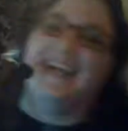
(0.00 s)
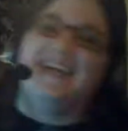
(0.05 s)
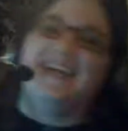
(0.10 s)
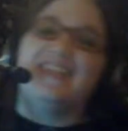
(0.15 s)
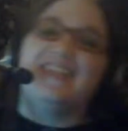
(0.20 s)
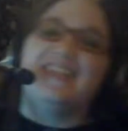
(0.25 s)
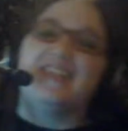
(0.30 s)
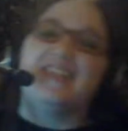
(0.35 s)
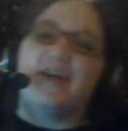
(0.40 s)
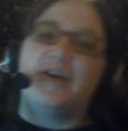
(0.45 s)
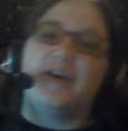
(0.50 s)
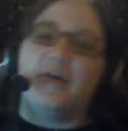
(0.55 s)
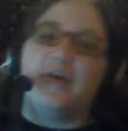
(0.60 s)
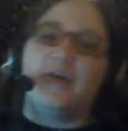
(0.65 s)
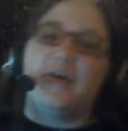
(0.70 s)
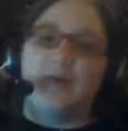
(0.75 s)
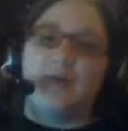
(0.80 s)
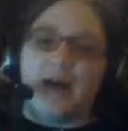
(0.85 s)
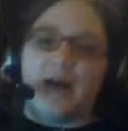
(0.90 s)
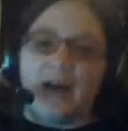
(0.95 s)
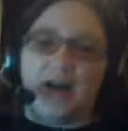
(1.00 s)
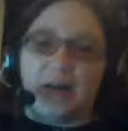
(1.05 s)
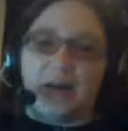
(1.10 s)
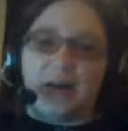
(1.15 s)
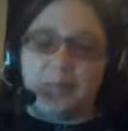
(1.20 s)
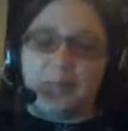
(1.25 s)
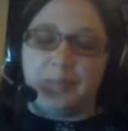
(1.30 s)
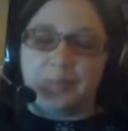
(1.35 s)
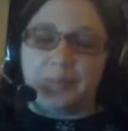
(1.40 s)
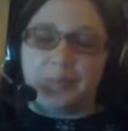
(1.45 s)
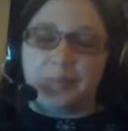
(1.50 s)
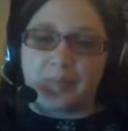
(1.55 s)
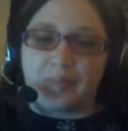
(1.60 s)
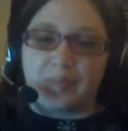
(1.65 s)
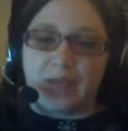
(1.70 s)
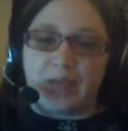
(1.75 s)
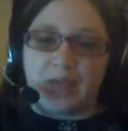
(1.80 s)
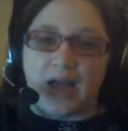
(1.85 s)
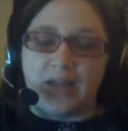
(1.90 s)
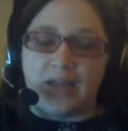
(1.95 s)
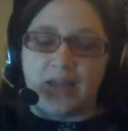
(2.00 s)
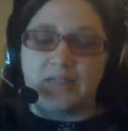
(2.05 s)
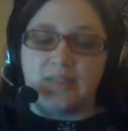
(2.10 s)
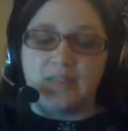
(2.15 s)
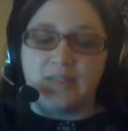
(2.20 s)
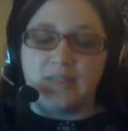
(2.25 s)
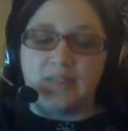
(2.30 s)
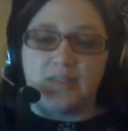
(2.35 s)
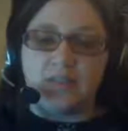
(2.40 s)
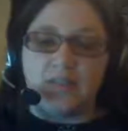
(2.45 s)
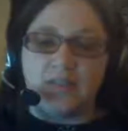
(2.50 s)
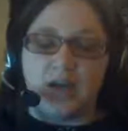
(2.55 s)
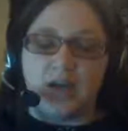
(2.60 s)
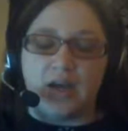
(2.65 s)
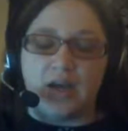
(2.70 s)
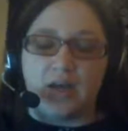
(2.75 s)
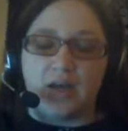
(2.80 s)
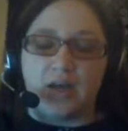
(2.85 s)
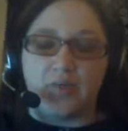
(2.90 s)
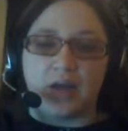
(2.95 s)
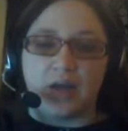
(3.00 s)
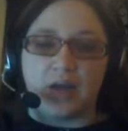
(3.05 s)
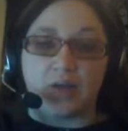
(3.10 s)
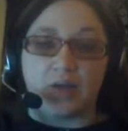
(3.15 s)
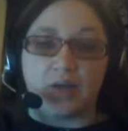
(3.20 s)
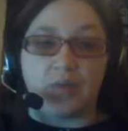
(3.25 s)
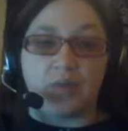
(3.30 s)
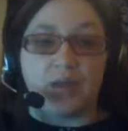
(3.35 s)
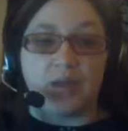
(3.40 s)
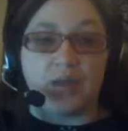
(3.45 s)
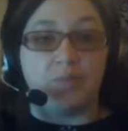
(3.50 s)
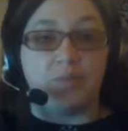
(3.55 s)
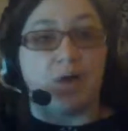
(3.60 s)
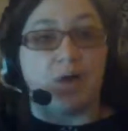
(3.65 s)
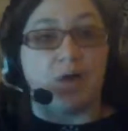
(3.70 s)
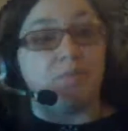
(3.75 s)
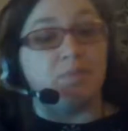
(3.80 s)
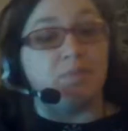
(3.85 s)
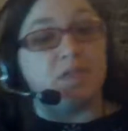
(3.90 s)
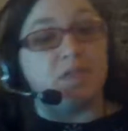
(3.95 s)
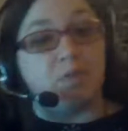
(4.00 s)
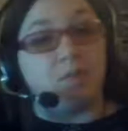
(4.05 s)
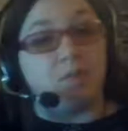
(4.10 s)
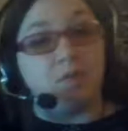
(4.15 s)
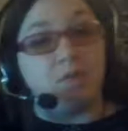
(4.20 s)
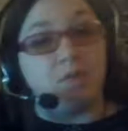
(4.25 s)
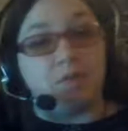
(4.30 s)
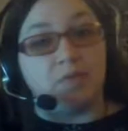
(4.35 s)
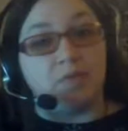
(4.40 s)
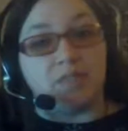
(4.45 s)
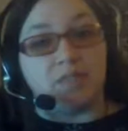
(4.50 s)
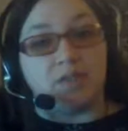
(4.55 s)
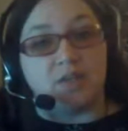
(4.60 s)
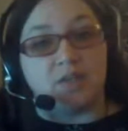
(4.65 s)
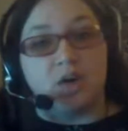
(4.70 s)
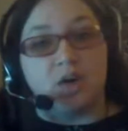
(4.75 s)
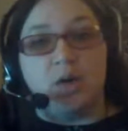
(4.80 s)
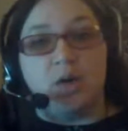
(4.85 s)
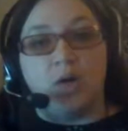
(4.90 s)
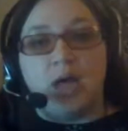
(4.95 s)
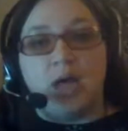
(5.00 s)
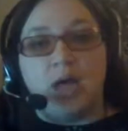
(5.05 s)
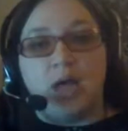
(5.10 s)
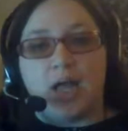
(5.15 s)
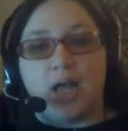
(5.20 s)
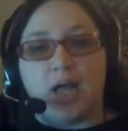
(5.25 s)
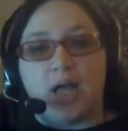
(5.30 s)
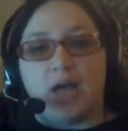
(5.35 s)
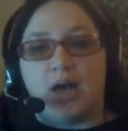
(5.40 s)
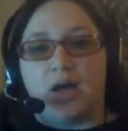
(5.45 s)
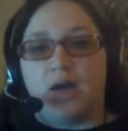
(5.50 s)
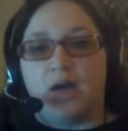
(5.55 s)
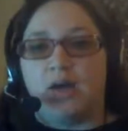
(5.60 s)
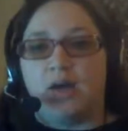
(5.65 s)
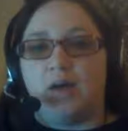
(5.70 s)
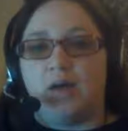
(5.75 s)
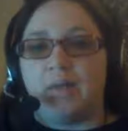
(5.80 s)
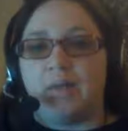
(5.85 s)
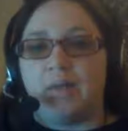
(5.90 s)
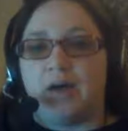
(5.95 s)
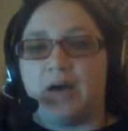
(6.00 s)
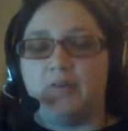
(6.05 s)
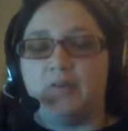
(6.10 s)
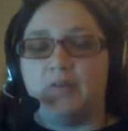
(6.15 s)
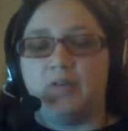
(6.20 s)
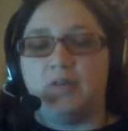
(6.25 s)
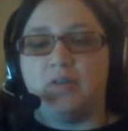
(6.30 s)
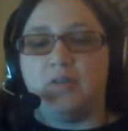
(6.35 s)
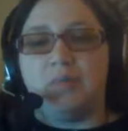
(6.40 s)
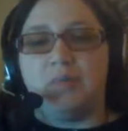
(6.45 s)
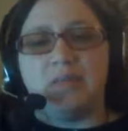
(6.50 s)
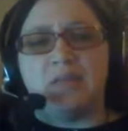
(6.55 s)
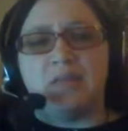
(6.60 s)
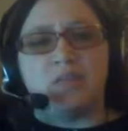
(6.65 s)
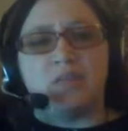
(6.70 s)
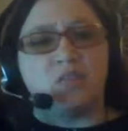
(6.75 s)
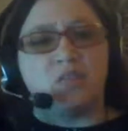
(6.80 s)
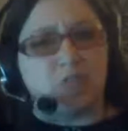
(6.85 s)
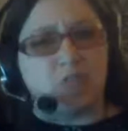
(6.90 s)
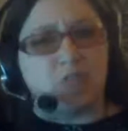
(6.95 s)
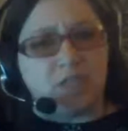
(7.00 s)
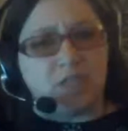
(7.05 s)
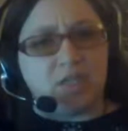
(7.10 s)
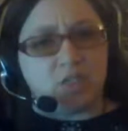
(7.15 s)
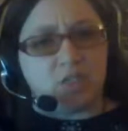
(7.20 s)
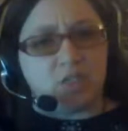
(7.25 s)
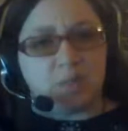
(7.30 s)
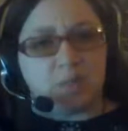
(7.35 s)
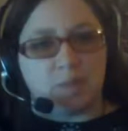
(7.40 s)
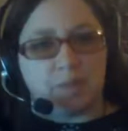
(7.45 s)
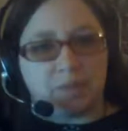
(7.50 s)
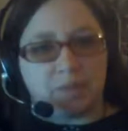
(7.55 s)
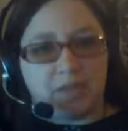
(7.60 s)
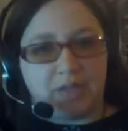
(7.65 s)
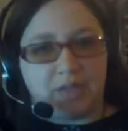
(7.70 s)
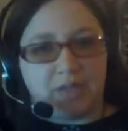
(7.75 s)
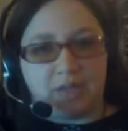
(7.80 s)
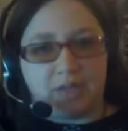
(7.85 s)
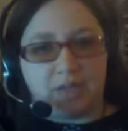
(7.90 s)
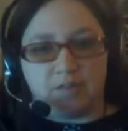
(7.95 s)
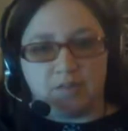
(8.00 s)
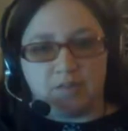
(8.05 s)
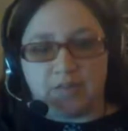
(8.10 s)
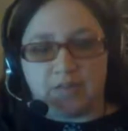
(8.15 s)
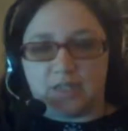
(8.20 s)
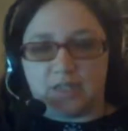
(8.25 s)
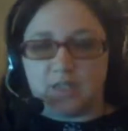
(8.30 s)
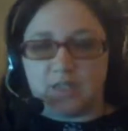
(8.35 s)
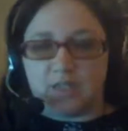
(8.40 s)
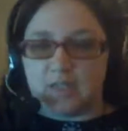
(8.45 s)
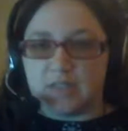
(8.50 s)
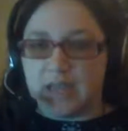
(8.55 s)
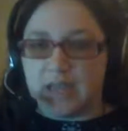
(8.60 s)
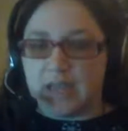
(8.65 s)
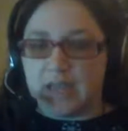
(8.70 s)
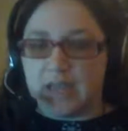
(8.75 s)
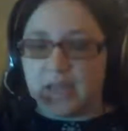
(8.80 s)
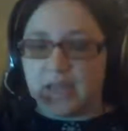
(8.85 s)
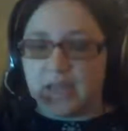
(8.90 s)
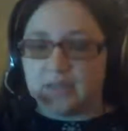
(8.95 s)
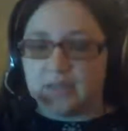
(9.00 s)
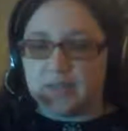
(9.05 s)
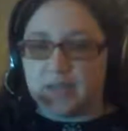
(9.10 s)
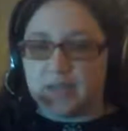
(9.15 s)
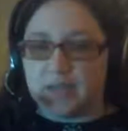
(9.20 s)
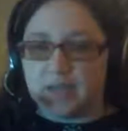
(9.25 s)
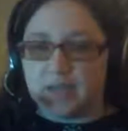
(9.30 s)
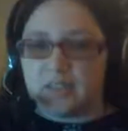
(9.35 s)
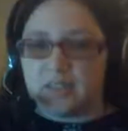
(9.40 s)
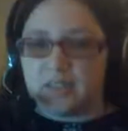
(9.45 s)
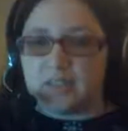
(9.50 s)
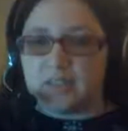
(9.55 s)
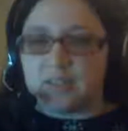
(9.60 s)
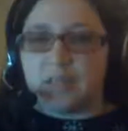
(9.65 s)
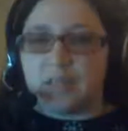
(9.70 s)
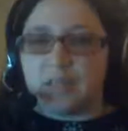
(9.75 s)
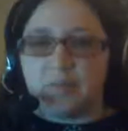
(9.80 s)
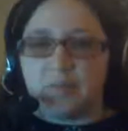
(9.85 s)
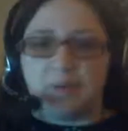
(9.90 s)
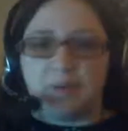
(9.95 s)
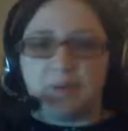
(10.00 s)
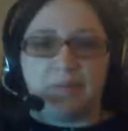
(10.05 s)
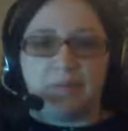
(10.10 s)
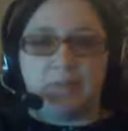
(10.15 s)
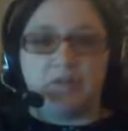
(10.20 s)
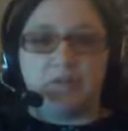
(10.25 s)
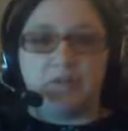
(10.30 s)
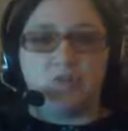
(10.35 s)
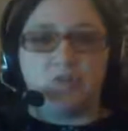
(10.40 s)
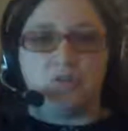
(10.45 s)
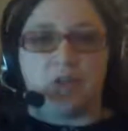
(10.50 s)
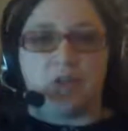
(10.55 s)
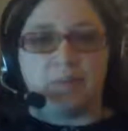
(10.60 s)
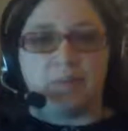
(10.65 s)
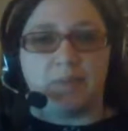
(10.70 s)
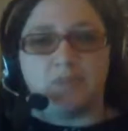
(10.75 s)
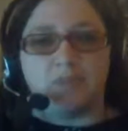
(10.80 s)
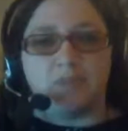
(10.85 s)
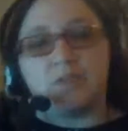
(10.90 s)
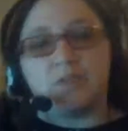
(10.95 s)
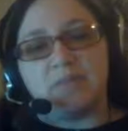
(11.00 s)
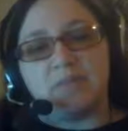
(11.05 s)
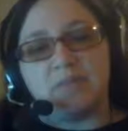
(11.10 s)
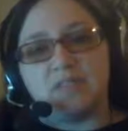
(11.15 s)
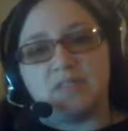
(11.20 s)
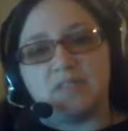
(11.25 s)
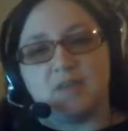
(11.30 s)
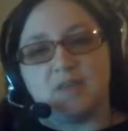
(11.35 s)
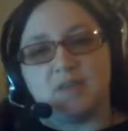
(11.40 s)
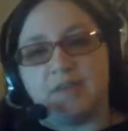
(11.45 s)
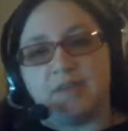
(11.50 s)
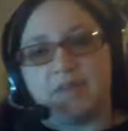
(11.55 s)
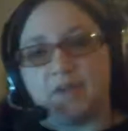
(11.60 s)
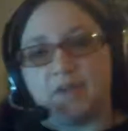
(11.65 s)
so I did put out a writing prompt a couple of weeks ago about you meet the strangest people in elevators. And to celebrate my new job, I took myself out